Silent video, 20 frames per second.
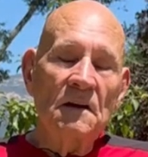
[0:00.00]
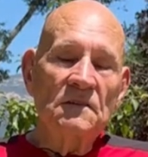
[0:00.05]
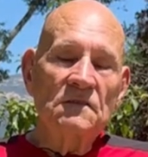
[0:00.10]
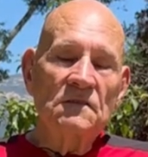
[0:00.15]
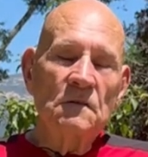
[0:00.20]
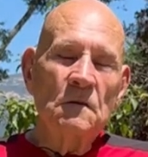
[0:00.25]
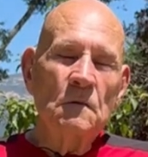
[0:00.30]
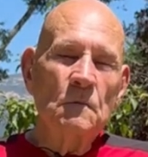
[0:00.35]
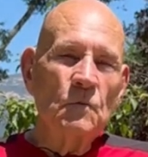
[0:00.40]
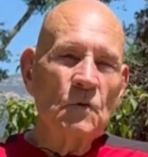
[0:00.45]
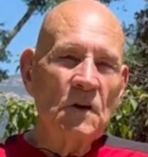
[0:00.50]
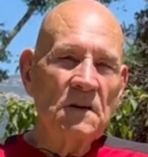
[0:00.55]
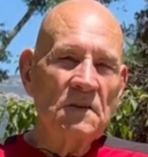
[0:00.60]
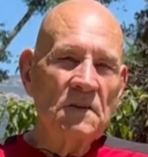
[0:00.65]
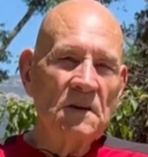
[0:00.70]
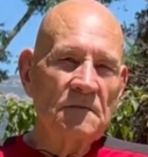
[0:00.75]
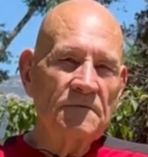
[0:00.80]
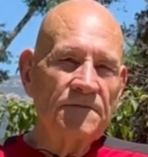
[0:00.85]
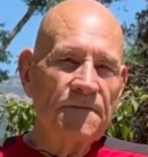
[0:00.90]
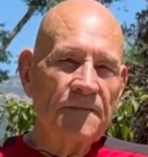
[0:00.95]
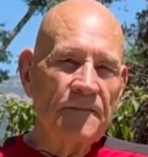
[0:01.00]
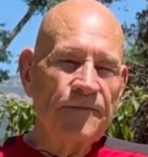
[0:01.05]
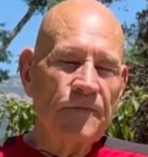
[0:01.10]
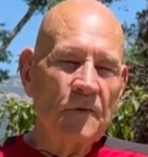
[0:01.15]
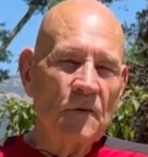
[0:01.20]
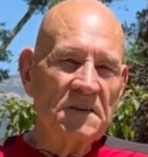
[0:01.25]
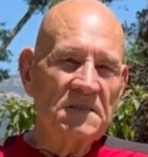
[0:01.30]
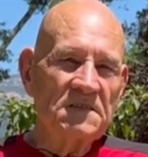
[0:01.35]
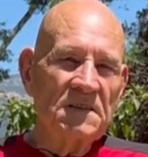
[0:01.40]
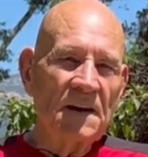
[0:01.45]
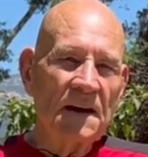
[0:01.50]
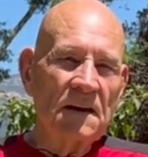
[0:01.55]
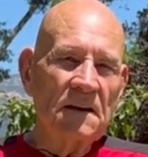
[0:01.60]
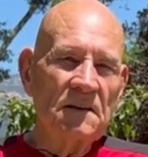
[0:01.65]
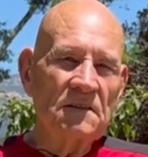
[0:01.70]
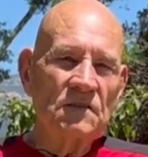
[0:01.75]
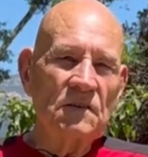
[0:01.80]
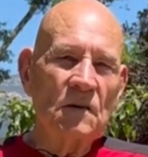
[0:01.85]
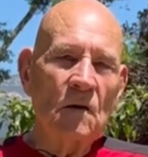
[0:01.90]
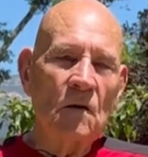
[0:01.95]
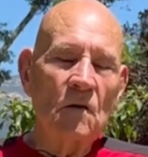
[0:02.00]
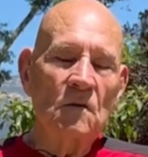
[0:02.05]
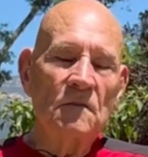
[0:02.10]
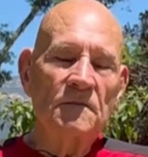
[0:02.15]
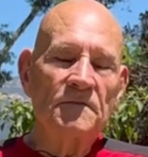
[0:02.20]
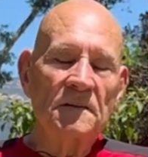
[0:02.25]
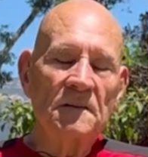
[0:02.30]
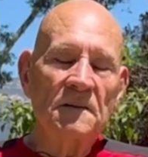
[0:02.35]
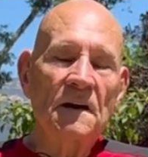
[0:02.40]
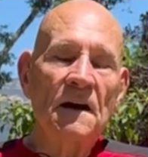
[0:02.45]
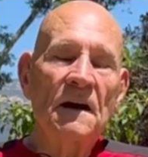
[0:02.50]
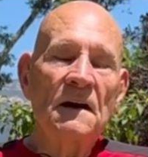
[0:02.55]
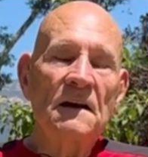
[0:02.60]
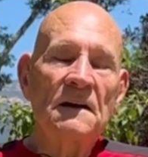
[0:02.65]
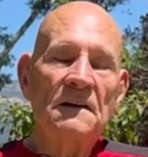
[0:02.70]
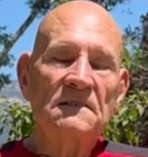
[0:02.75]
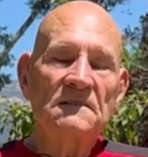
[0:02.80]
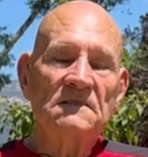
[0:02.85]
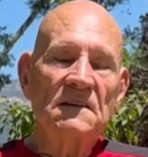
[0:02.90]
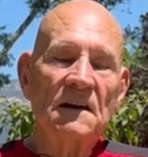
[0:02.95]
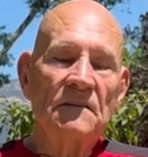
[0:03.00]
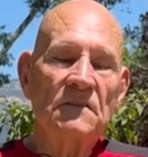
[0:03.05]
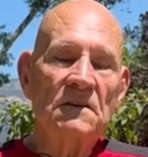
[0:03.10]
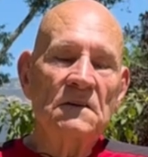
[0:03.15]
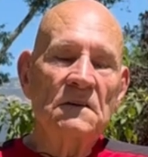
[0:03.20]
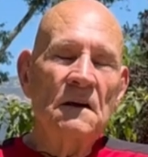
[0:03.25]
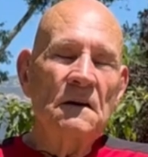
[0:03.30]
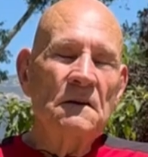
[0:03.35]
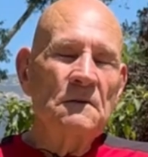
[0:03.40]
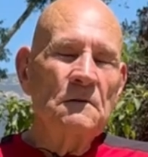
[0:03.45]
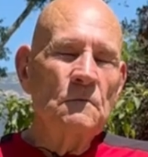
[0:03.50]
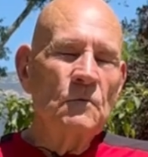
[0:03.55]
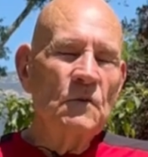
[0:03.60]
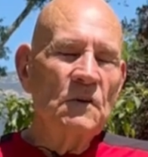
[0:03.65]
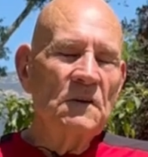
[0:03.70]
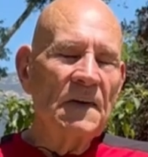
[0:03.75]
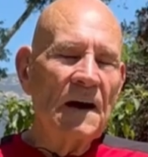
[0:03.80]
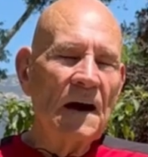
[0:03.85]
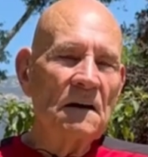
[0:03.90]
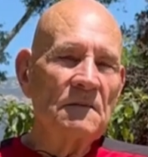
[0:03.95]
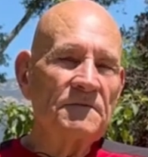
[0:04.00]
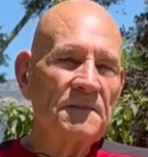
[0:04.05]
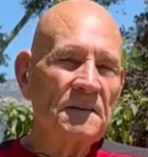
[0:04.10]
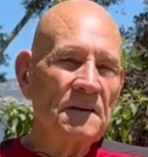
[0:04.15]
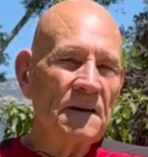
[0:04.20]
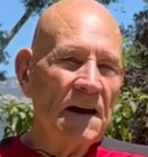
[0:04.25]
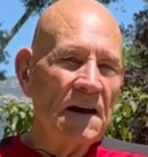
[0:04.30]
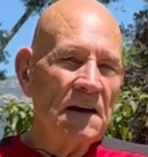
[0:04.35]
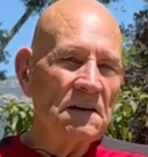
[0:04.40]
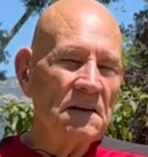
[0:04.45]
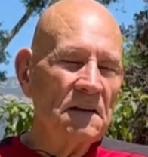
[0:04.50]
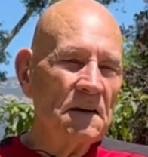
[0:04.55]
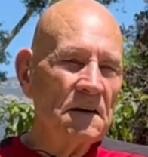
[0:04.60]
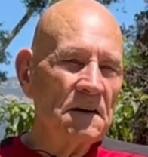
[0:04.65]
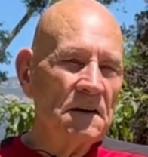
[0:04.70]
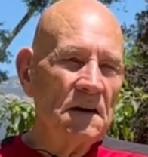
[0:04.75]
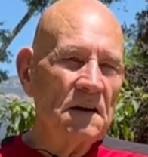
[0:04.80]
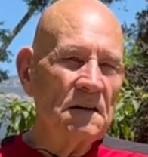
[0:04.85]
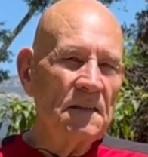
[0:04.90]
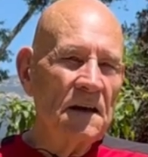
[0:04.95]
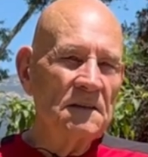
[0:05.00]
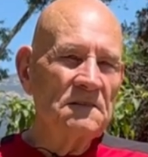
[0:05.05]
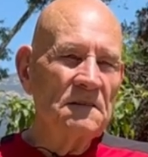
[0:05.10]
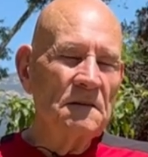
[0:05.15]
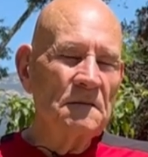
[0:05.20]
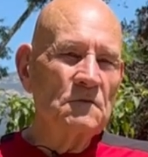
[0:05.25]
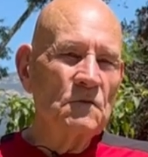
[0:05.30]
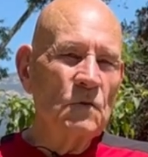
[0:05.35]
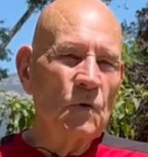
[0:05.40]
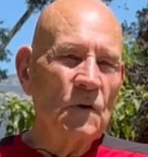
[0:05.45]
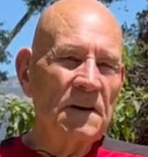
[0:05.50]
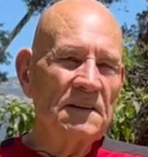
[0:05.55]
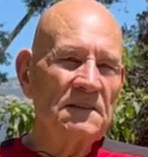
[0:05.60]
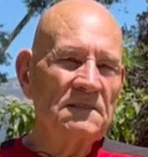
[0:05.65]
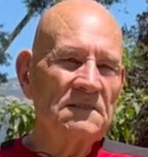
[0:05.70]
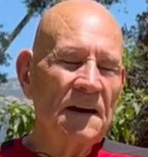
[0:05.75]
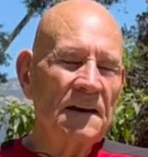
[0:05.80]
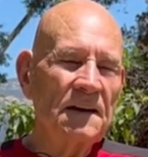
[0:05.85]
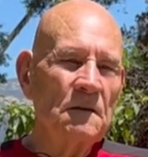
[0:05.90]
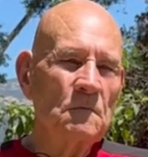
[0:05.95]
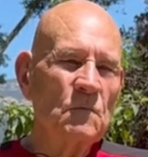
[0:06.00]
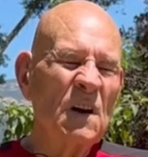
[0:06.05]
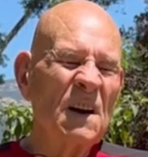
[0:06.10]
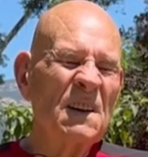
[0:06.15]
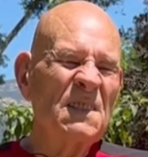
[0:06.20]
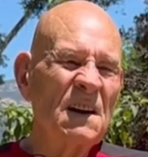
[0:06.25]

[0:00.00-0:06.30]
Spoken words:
So you breathe in for 4 seconds, you hold for 7, you breathe out for 8, and again, that's a 20-second breath.